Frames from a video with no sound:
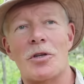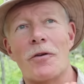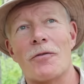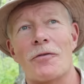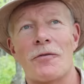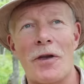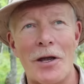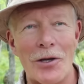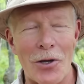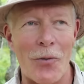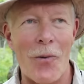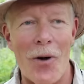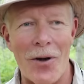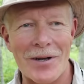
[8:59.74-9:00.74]
different
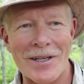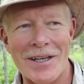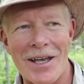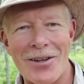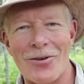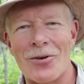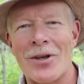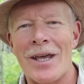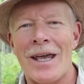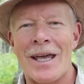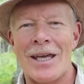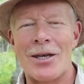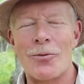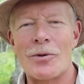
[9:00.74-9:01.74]
video altogether.
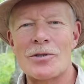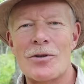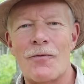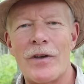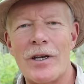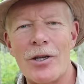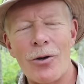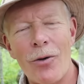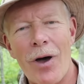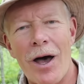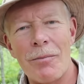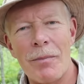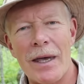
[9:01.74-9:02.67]
It was a video I